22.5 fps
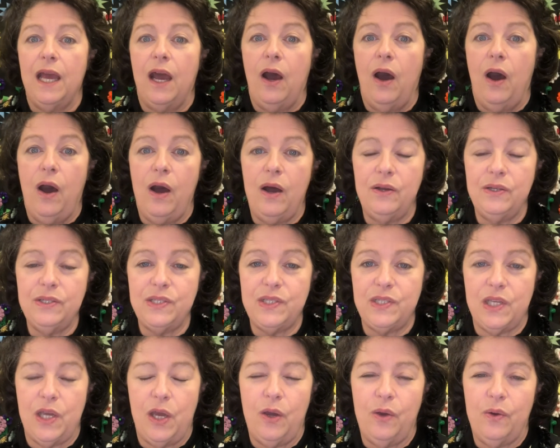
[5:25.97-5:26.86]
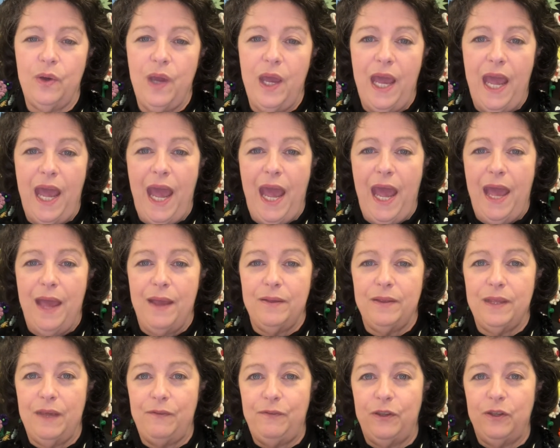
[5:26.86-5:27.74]
Also,
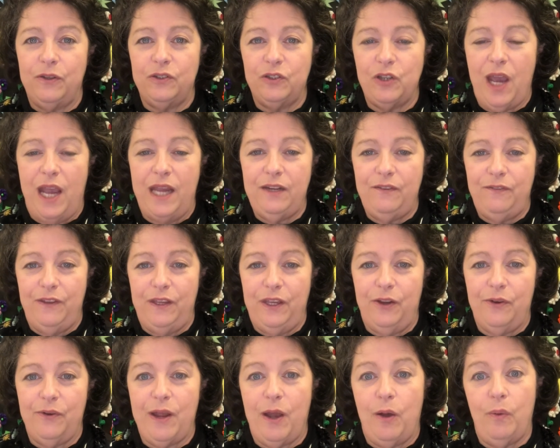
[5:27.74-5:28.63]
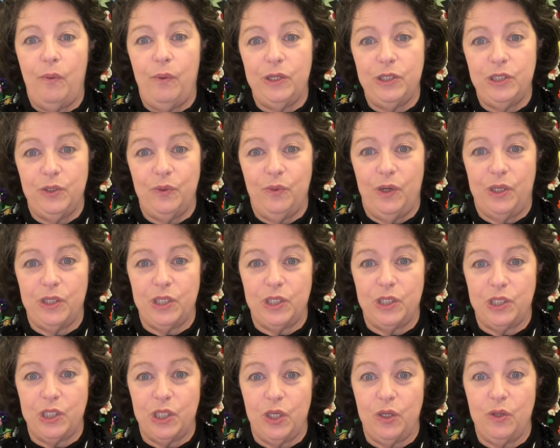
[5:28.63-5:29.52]
if you're trying to figure out what you want
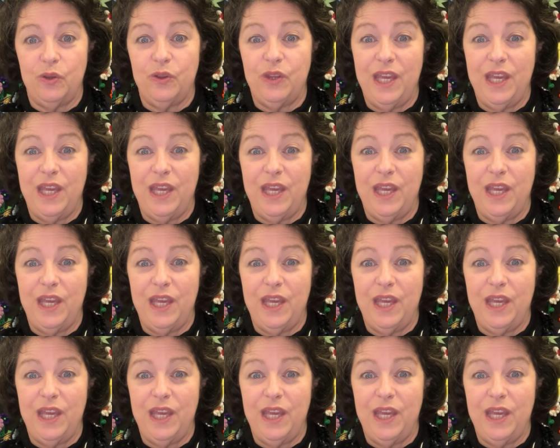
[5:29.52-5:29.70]
to do,